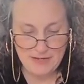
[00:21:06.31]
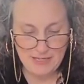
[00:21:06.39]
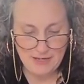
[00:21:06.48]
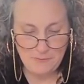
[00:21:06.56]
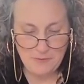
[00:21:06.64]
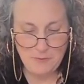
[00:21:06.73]

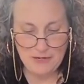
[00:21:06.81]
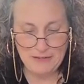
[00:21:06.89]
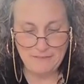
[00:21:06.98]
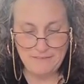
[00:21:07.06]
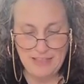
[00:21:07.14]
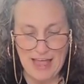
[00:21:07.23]
Again, we want
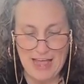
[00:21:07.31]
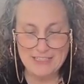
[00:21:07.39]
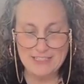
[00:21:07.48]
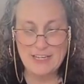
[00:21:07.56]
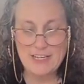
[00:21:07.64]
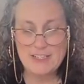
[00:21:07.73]
it
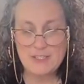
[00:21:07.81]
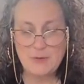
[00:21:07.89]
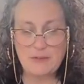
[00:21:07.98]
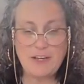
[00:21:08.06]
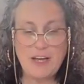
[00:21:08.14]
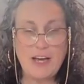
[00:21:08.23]
flat.
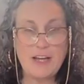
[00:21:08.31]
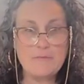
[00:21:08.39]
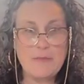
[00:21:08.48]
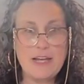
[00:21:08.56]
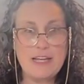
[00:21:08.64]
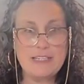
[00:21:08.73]
So I've
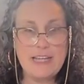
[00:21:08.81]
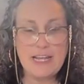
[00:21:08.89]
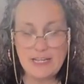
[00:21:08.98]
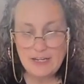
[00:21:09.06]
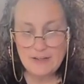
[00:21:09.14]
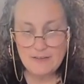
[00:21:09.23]
got my
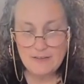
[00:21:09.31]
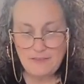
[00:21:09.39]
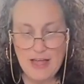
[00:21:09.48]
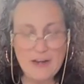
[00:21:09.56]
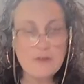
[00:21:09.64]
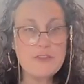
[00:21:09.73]
netting
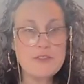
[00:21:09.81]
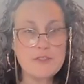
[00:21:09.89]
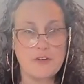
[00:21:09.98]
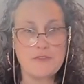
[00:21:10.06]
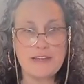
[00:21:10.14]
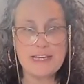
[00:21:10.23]
flat on the
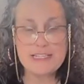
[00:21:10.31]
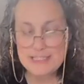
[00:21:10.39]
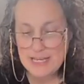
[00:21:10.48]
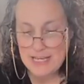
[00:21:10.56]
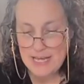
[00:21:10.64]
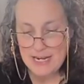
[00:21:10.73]
surface,